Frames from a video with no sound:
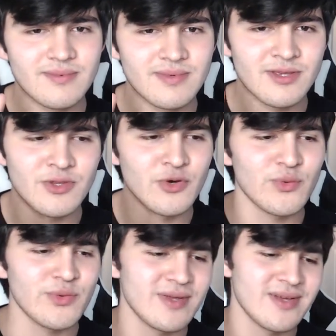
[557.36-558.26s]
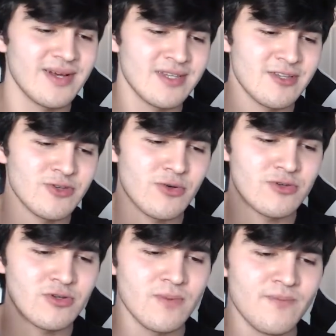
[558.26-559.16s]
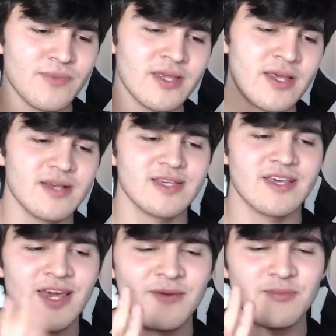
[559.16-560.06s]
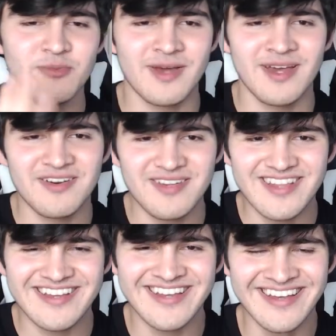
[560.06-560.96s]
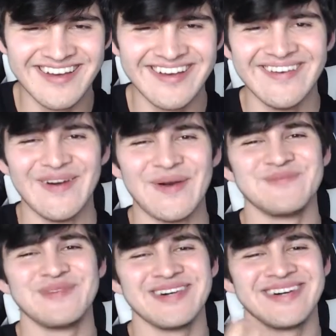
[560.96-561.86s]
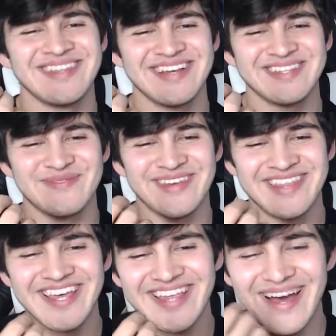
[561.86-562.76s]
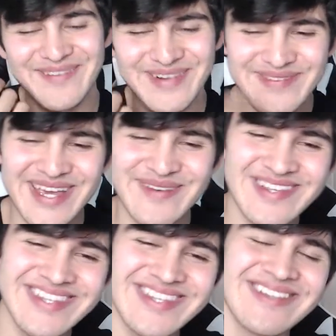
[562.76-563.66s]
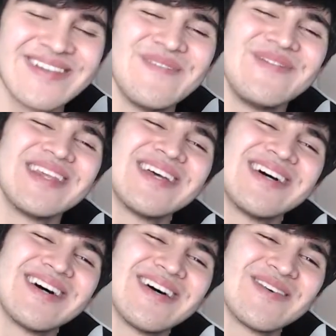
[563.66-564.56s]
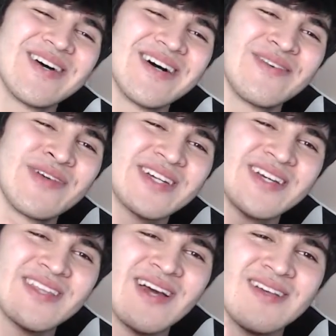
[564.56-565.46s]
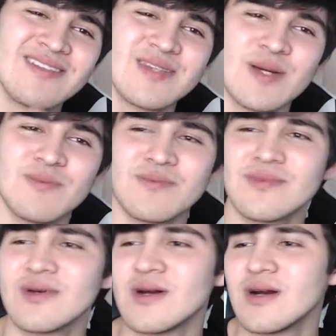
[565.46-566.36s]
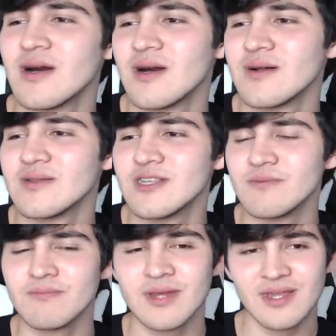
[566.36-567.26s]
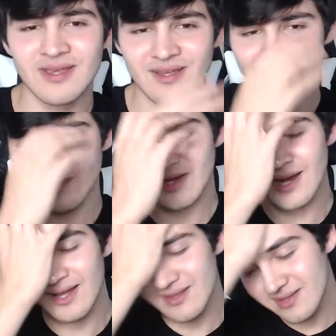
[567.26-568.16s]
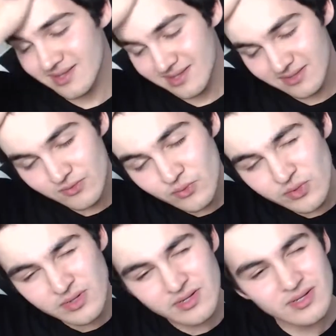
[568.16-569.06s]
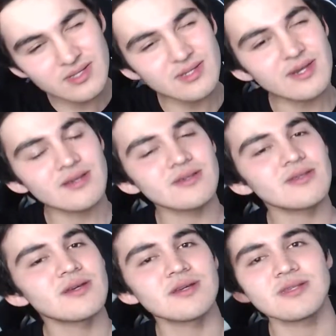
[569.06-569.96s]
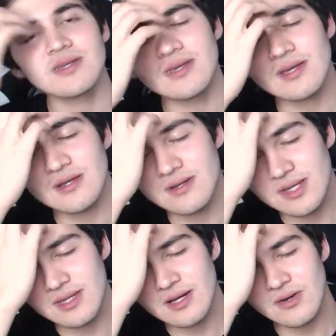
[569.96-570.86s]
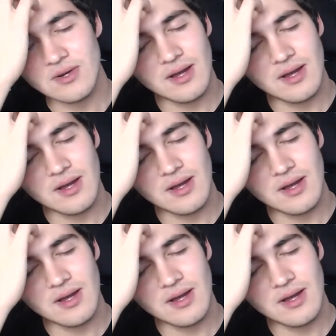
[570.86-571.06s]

You know, as I told you, yes, I came prepared, but doesn't mean that I will be able to still recognize some deep meaning behind these words like they're singing right now.